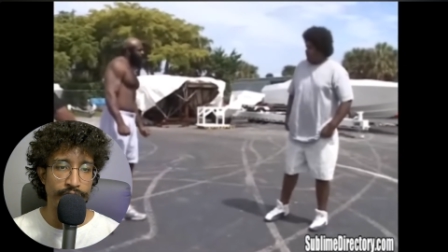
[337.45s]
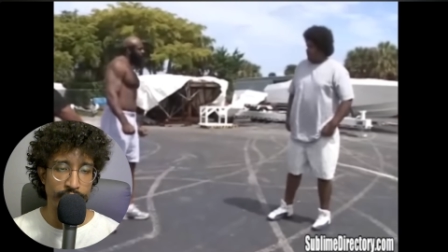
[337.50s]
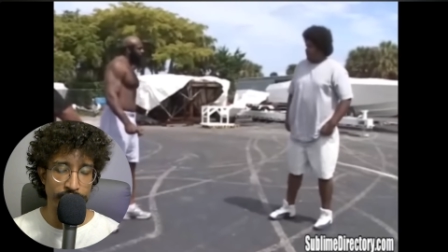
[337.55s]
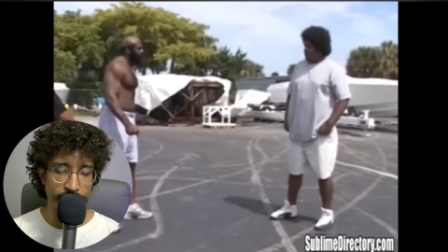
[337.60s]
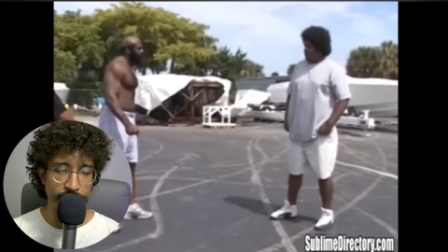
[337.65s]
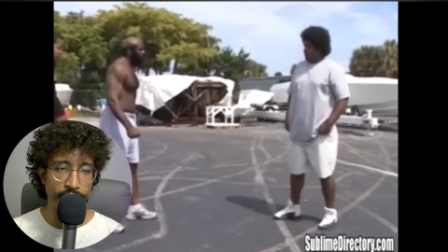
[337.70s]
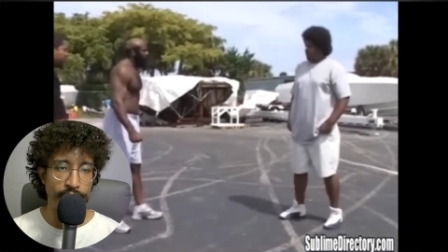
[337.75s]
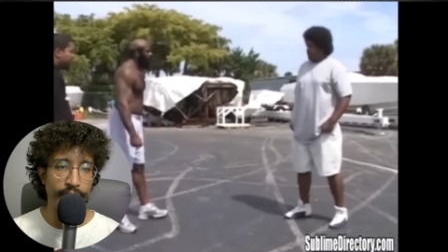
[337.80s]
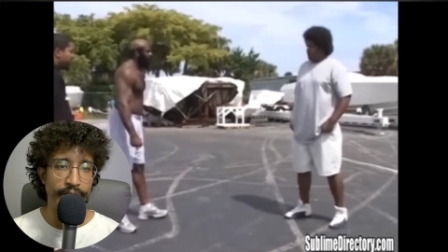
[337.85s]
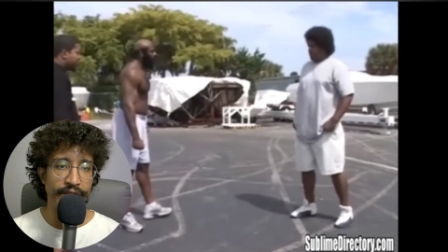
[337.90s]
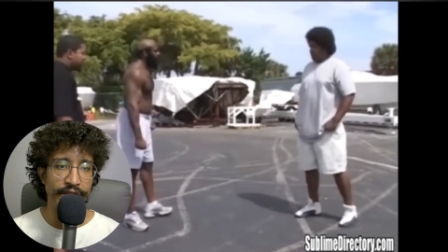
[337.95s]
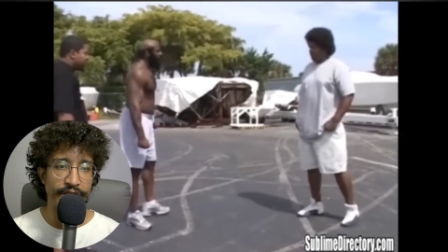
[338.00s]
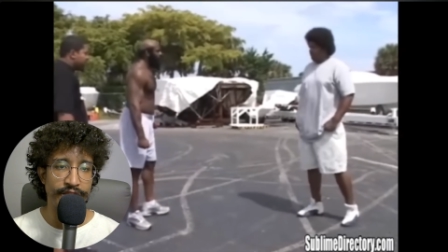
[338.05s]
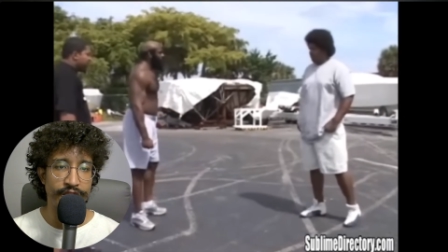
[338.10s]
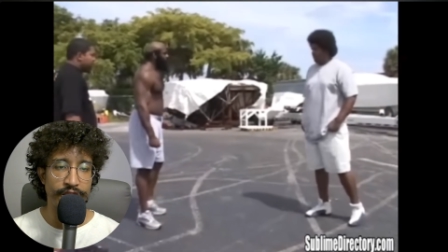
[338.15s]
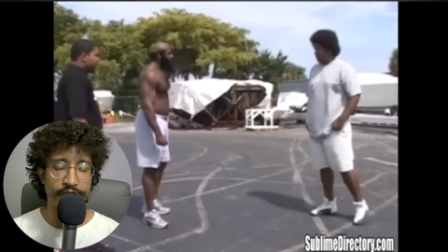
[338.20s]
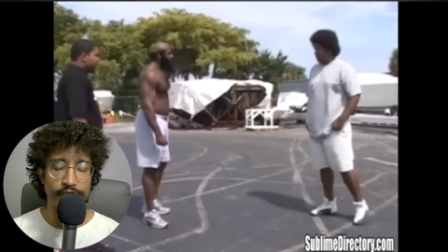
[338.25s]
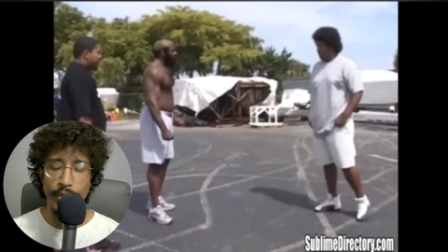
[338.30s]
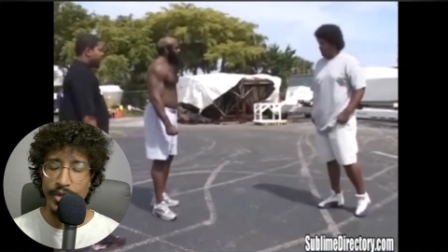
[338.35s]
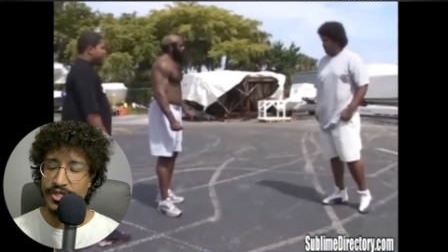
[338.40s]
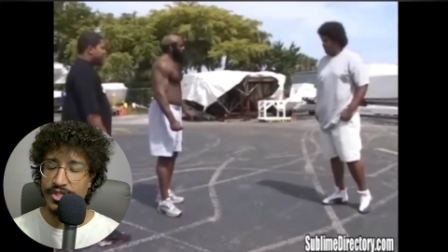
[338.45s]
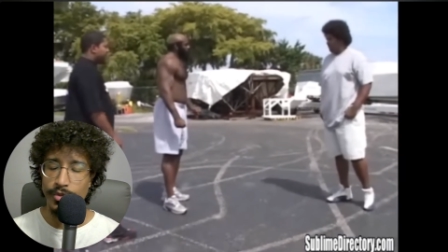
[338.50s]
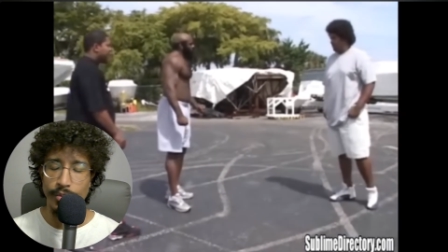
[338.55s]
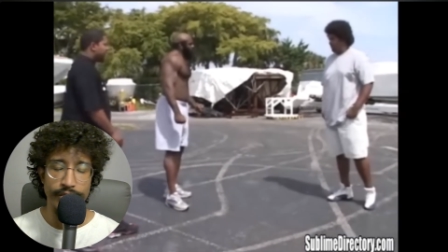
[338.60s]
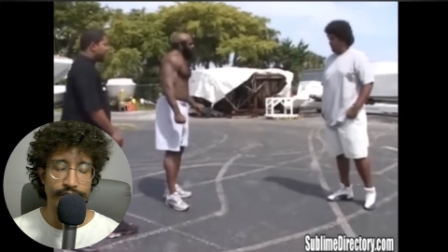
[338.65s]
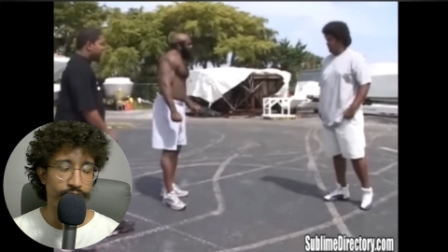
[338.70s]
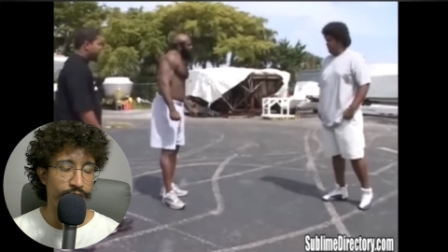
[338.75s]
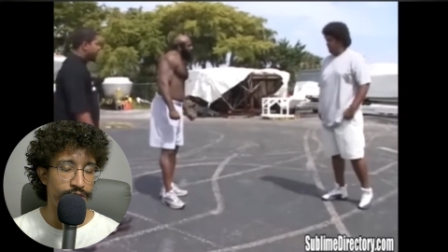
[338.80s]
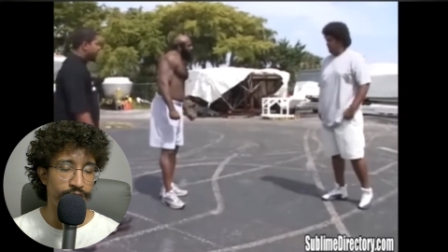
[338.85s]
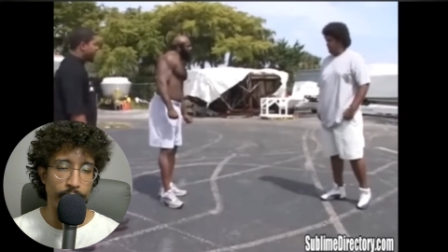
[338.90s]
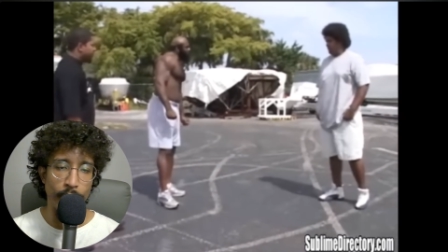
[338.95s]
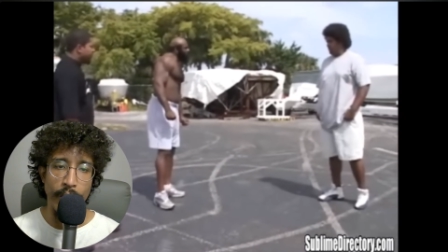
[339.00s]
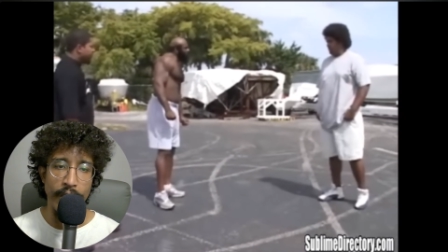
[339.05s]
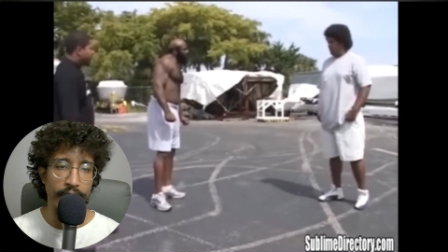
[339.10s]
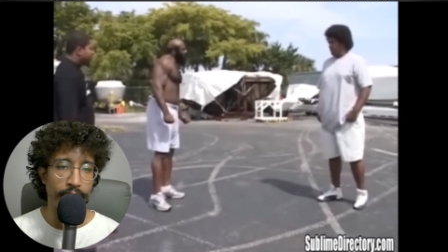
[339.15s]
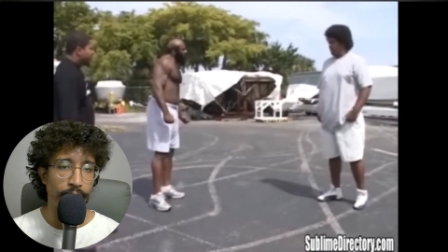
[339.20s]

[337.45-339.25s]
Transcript: to do in this situation was just to walk